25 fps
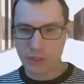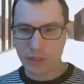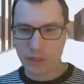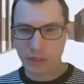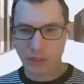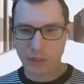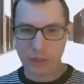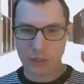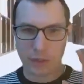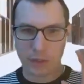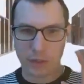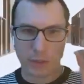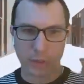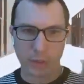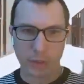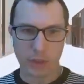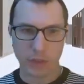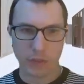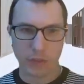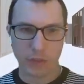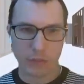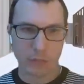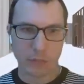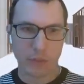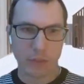go
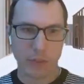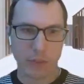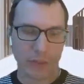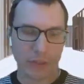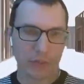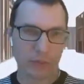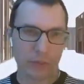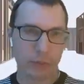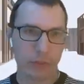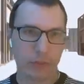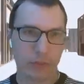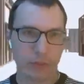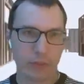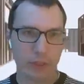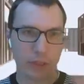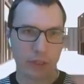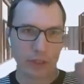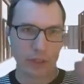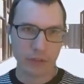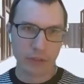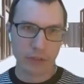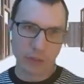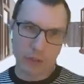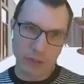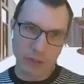and probably sort things
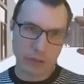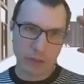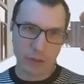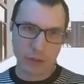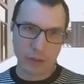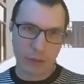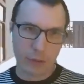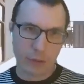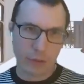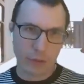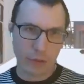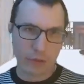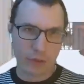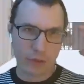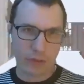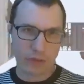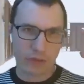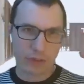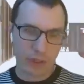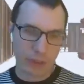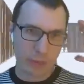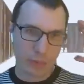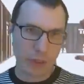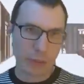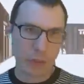according to
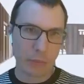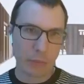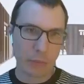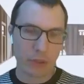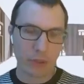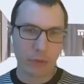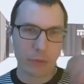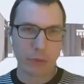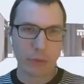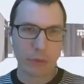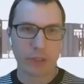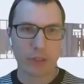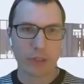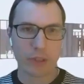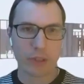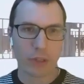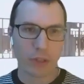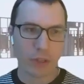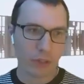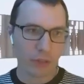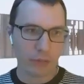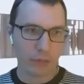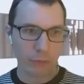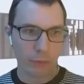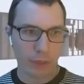like memory or
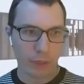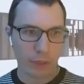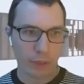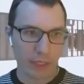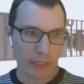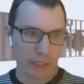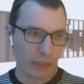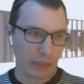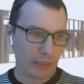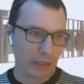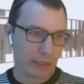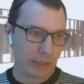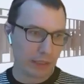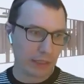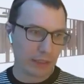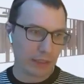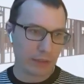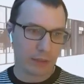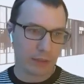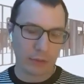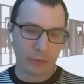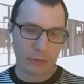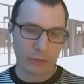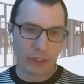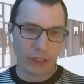recall, if we had like, I don't
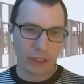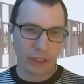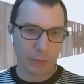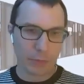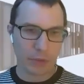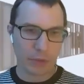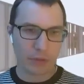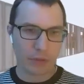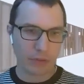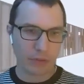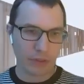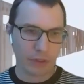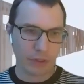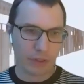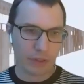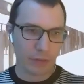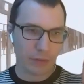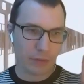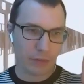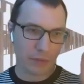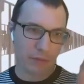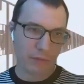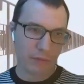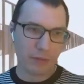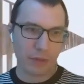know, diapers
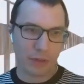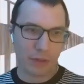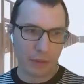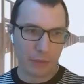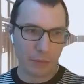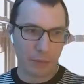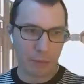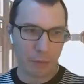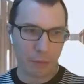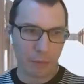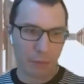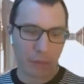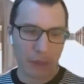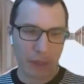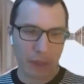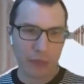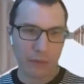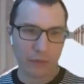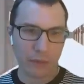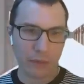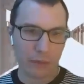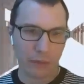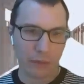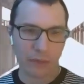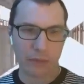and
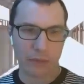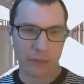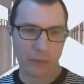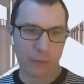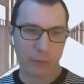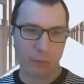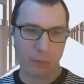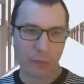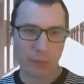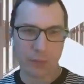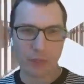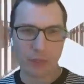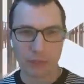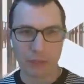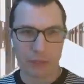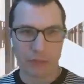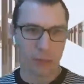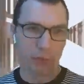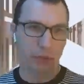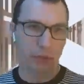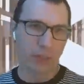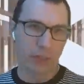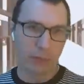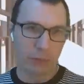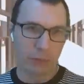bottles, we would probably
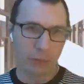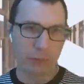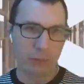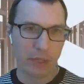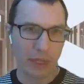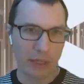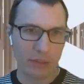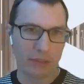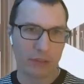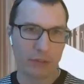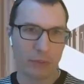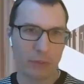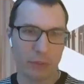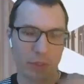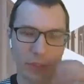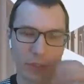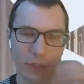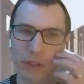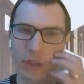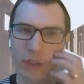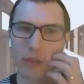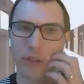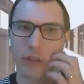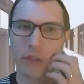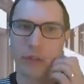sort them next to one
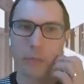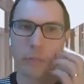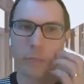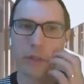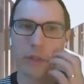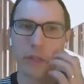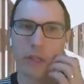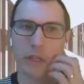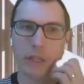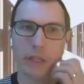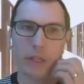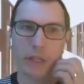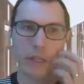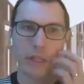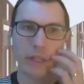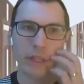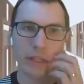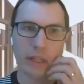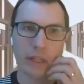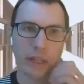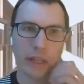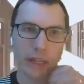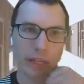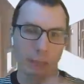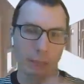another. But an
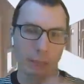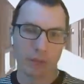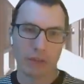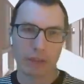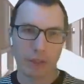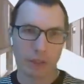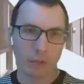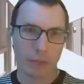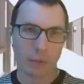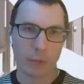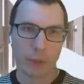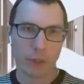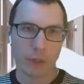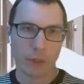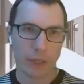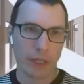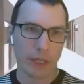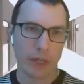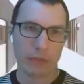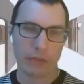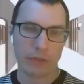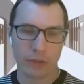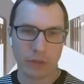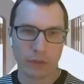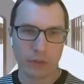Amazon
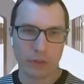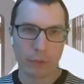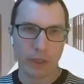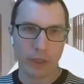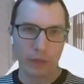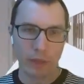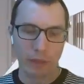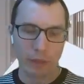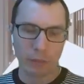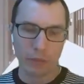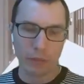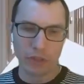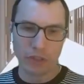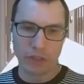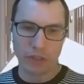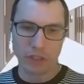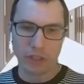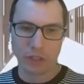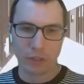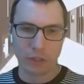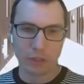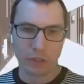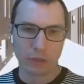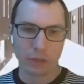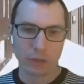warehouse, and the way that
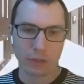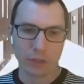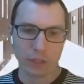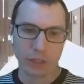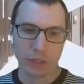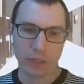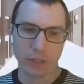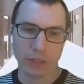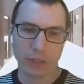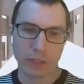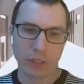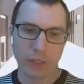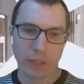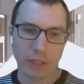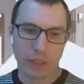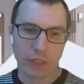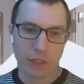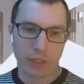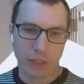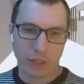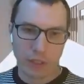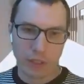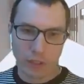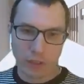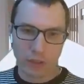machine learning
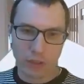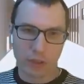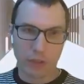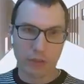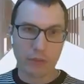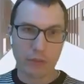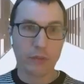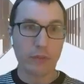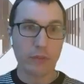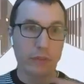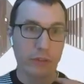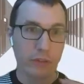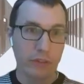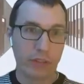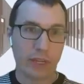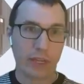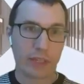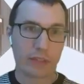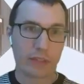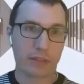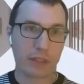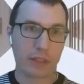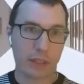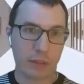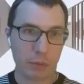can
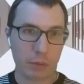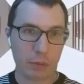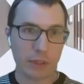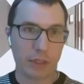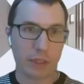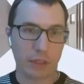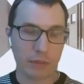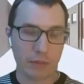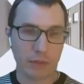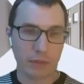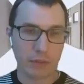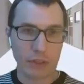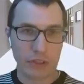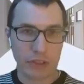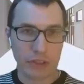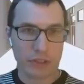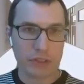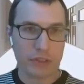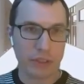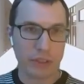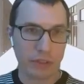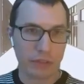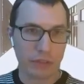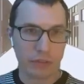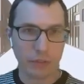detect like what kind of
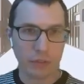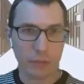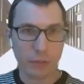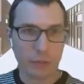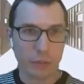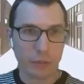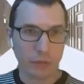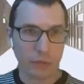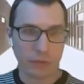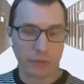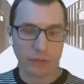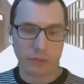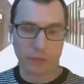logistics are most